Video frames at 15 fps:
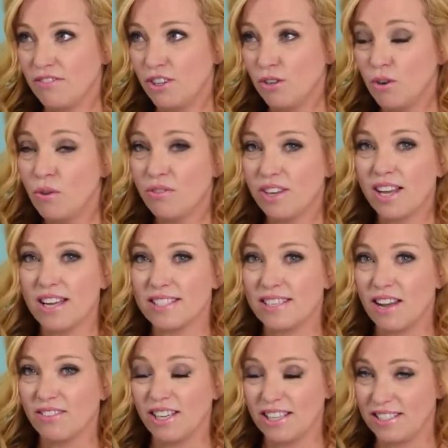you don't think I
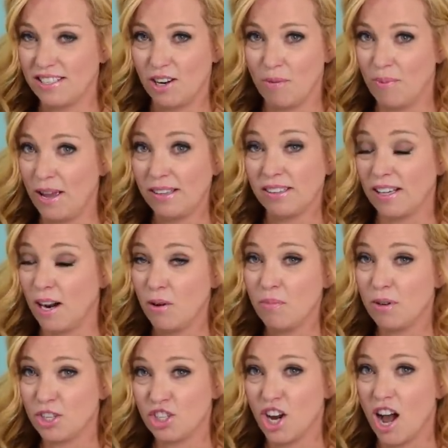sound like Sarah Palin, I would
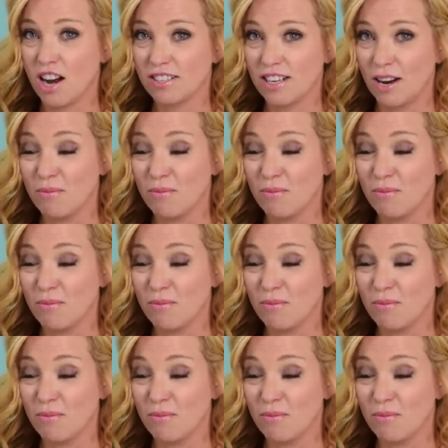be shocked.